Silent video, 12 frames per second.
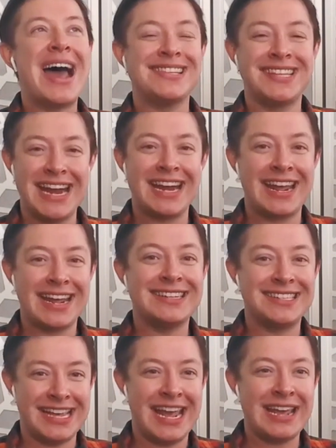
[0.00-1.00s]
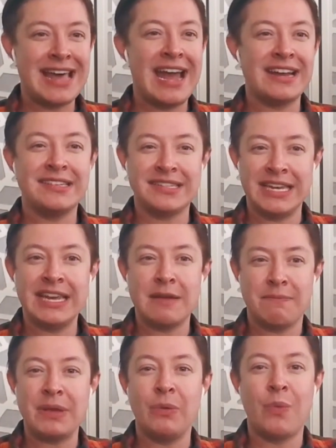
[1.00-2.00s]
fascinating in seeing that and seeing
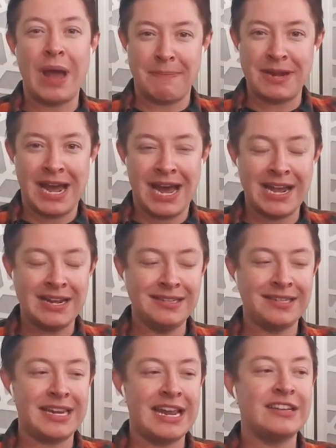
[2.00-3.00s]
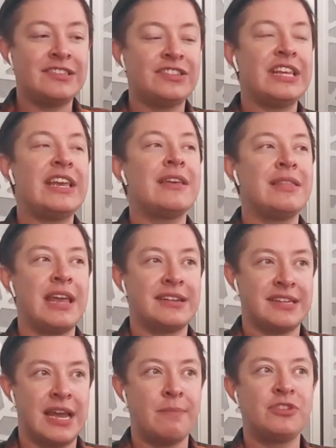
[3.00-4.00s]
it be weaponized and seeing the
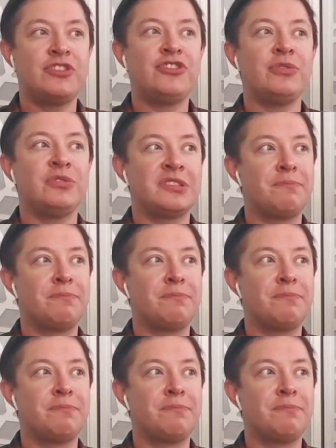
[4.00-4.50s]
attempt to